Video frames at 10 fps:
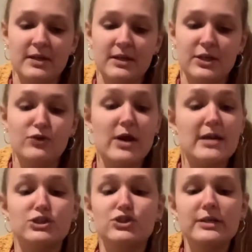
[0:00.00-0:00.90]
You
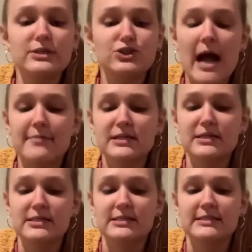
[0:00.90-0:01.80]
can do these drops in
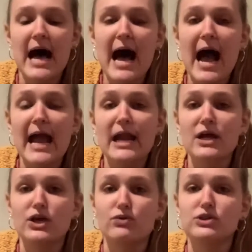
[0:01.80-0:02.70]
a design,
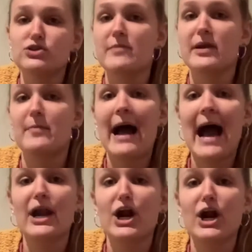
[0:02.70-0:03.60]
you can do them in a
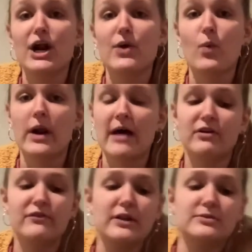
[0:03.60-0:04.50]
pattern,
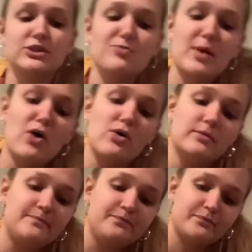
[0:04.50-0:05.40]
whatever floats your boat.
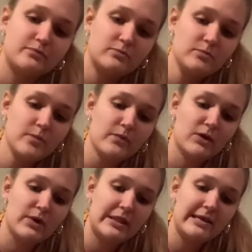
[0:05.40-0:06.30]

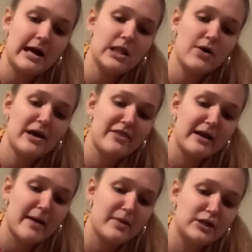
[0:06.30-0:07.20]
With yellow, I
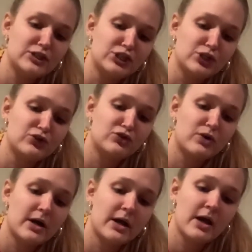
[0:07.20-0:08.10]
think I'm gonna
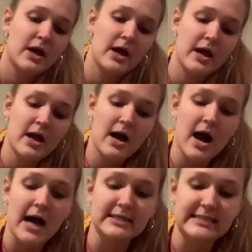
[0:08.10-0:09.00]
do
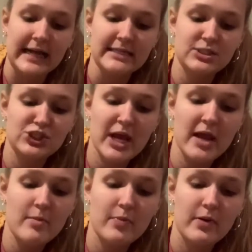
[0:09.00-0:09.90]
a dice
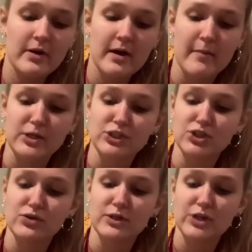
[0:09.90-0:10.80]
shape. I'm gonna
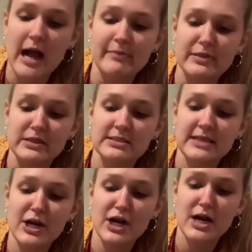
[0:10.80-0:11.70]
do a drop in the
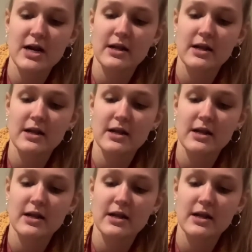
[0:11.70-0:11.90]
center,